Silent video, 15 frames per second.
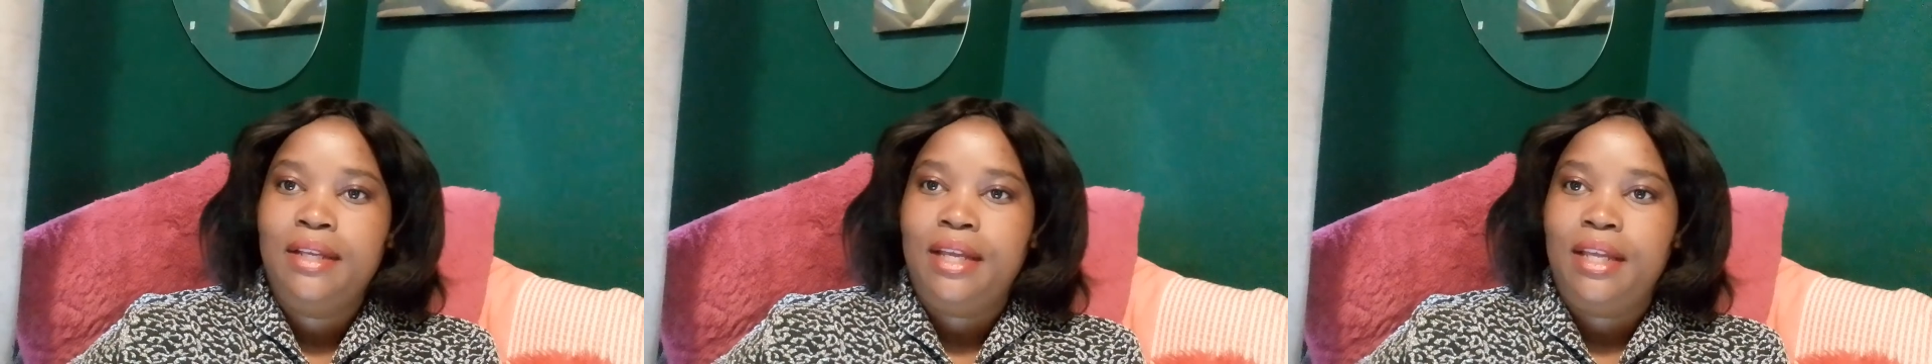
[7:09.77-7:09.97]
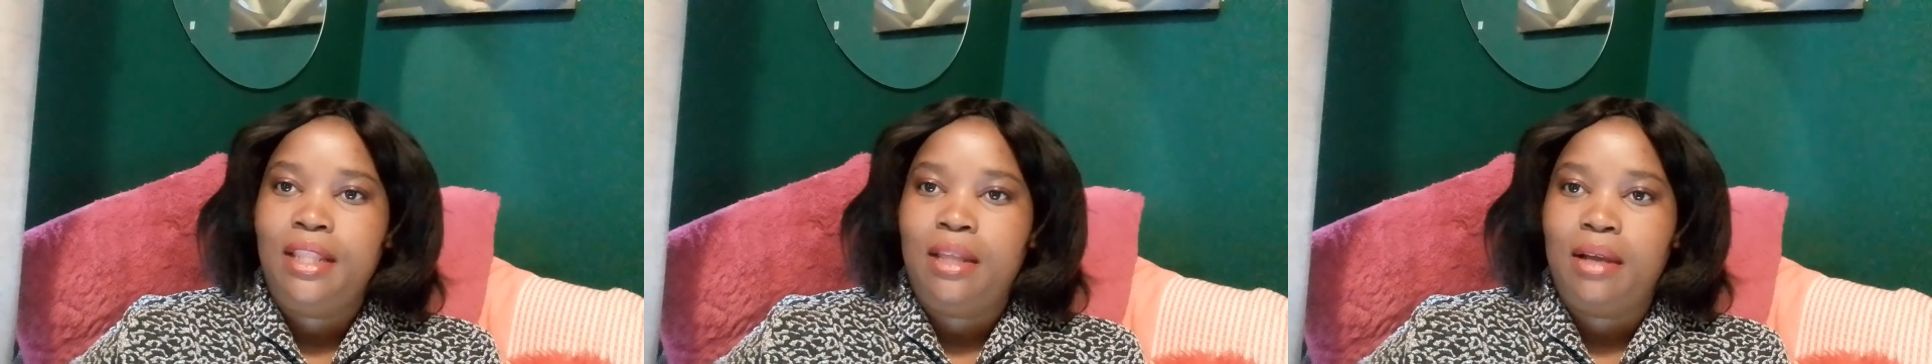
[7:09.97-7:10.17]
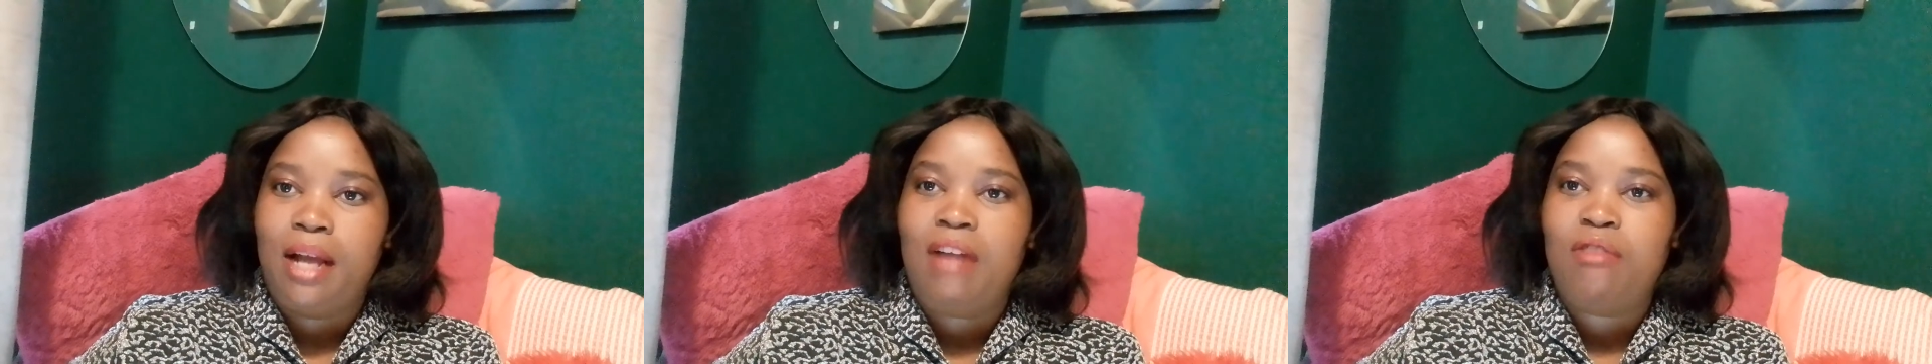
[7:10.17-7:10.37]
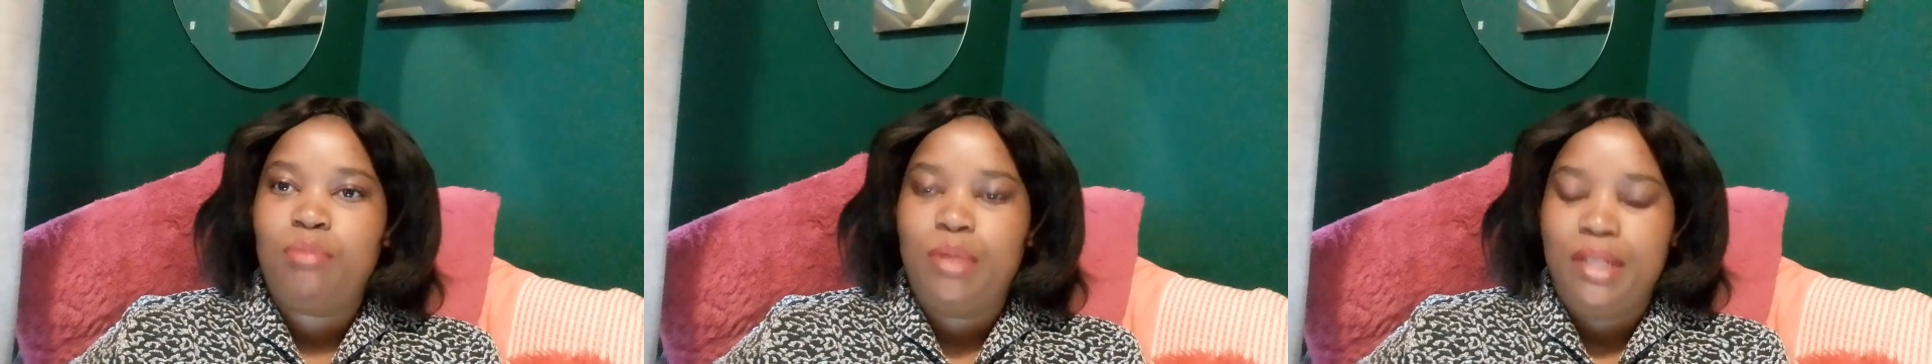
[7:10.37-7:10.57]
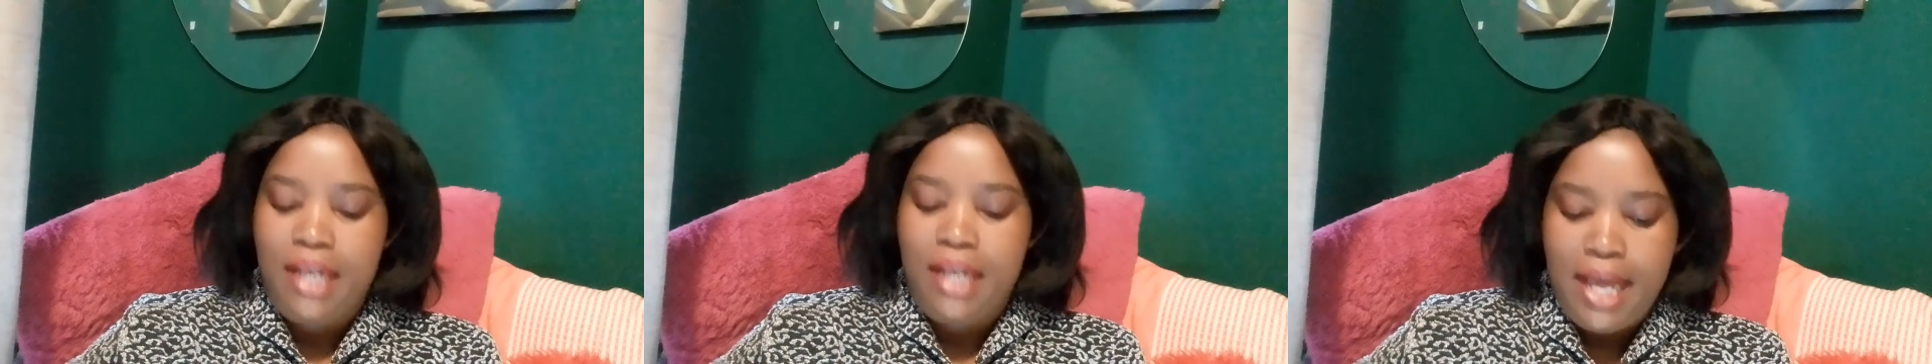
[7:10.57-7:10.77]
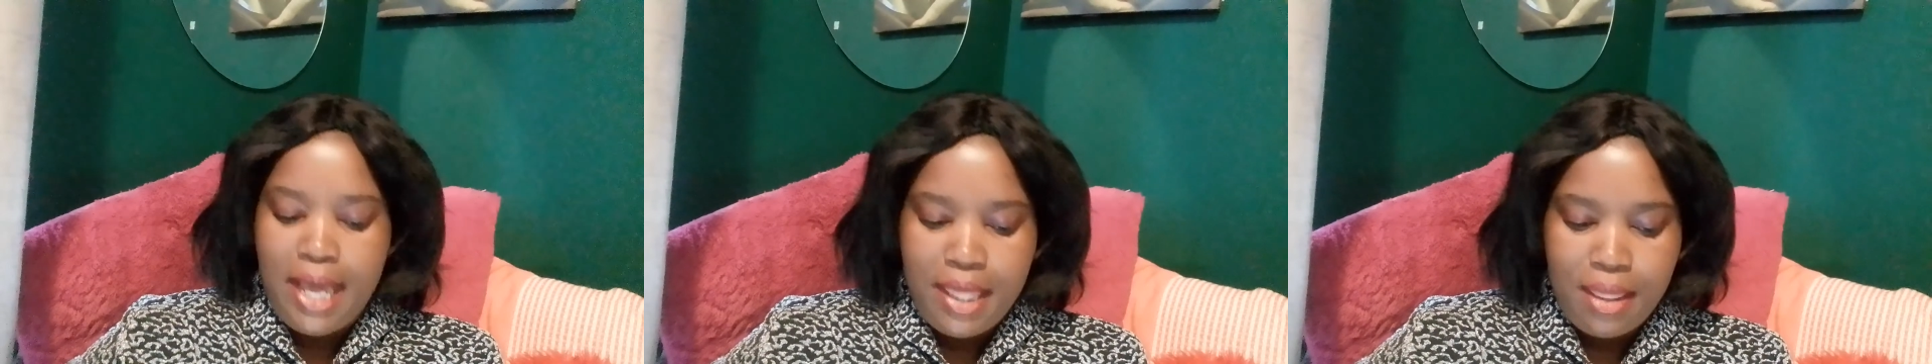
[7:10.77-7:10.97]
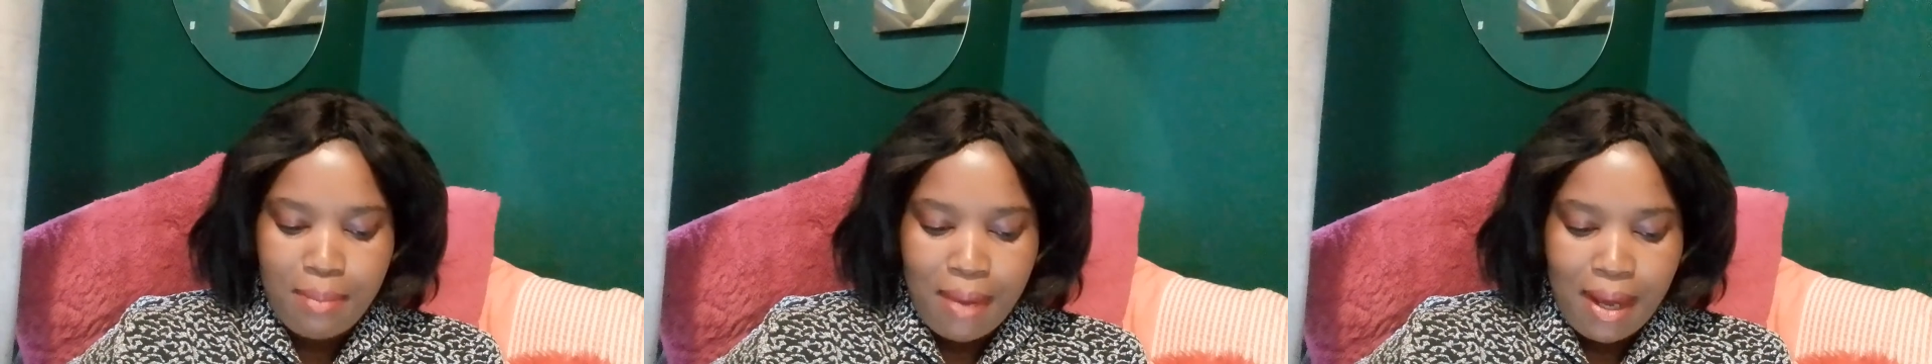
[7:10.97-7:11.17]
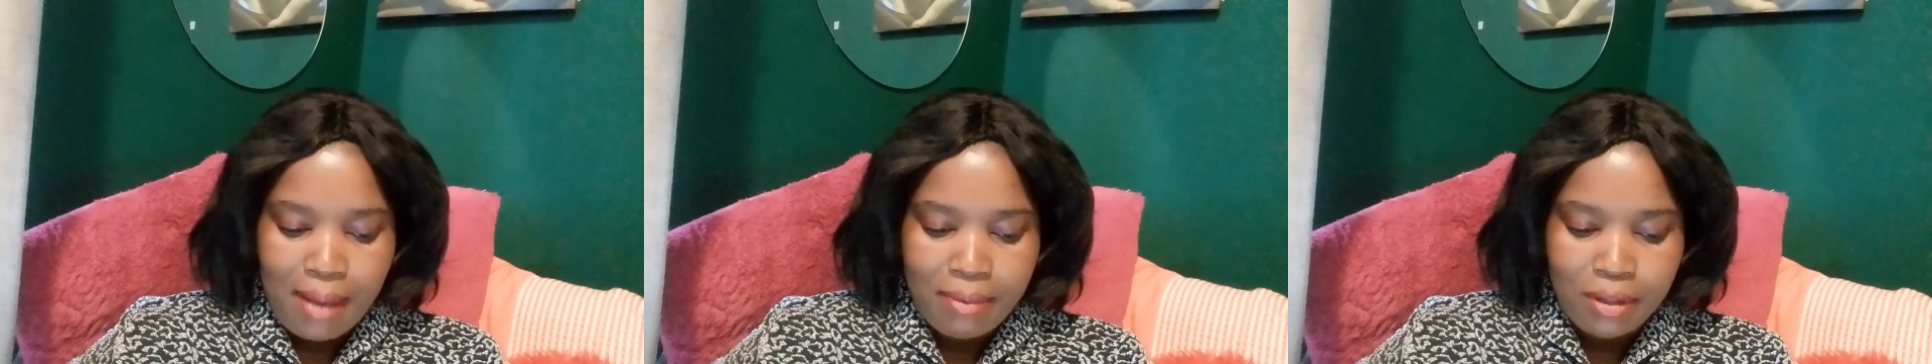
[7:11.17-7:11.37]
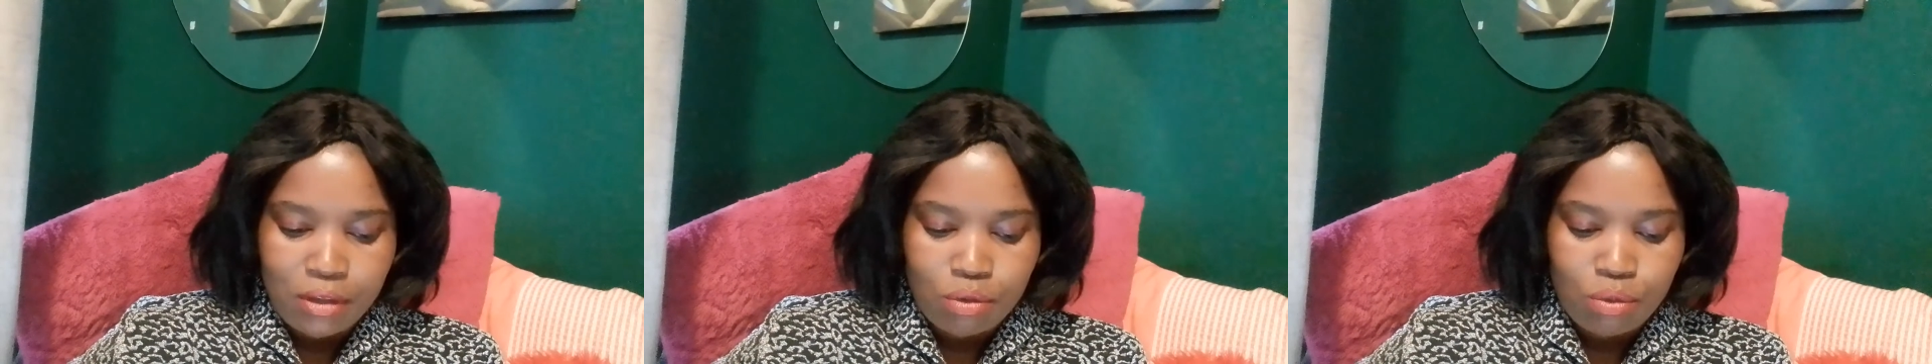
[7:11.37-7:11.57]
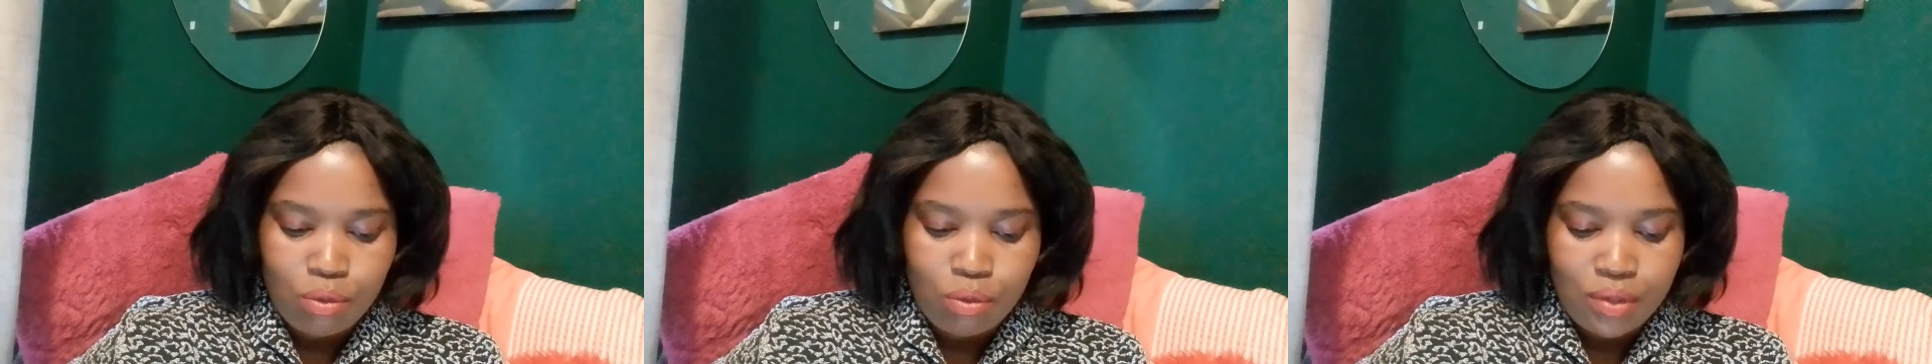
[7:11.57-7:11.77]
in the government and the public
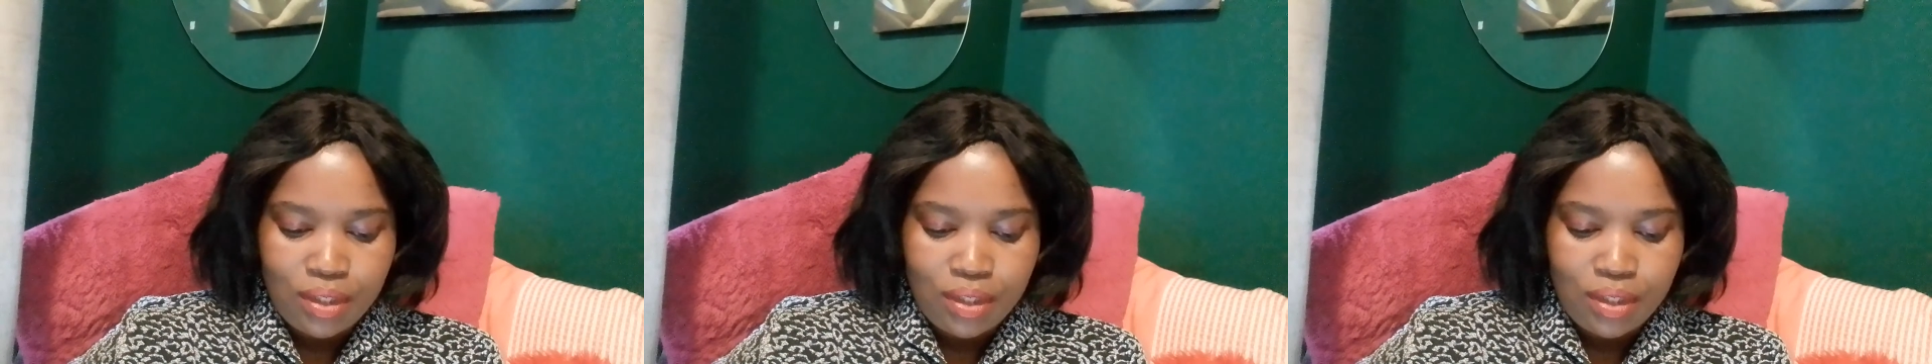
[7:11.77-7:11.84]
schools,